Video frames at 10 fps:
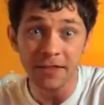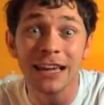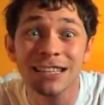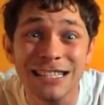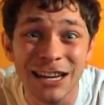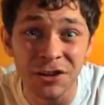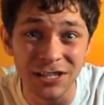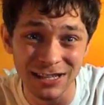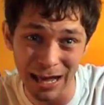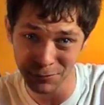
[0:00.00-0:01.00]
They can
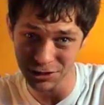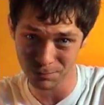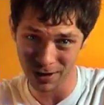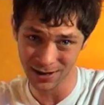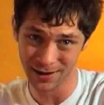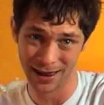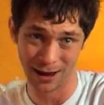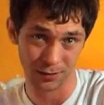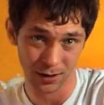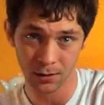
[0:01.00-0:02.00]
seriously damage a bank
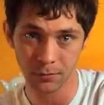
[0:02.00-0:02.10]
account.